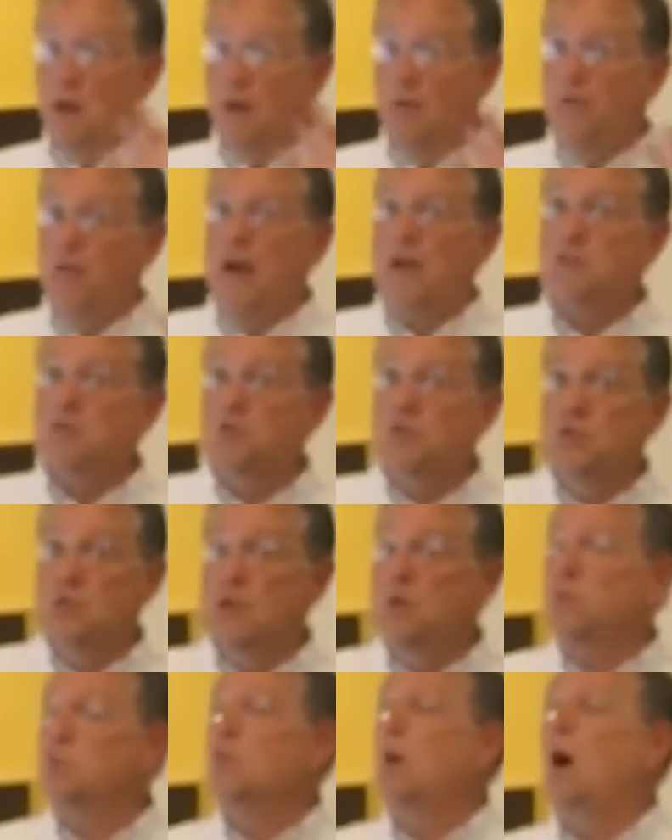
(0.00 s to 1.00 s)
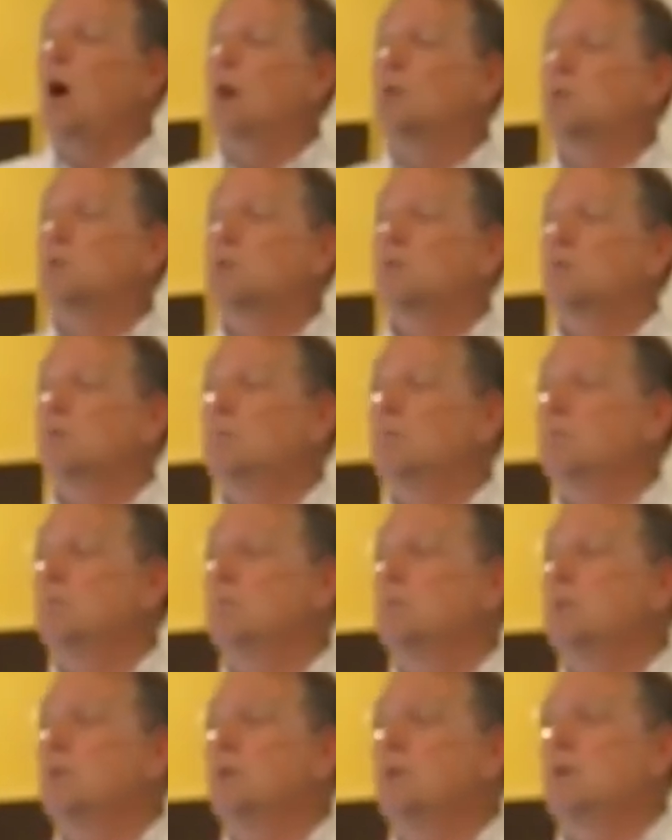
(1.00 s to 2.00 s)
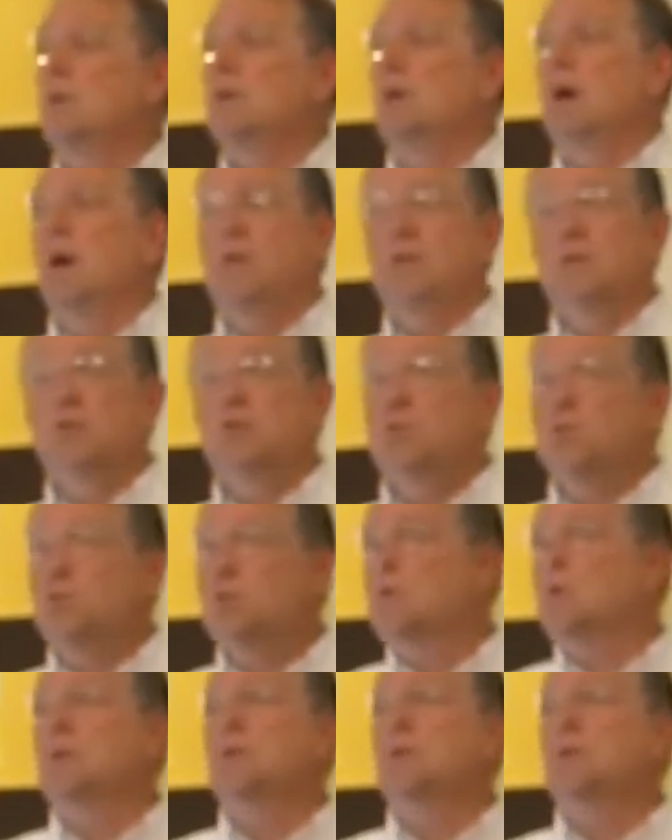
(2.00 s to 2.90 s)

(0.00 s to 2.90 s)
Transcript: and that's the secret to autism. And this was a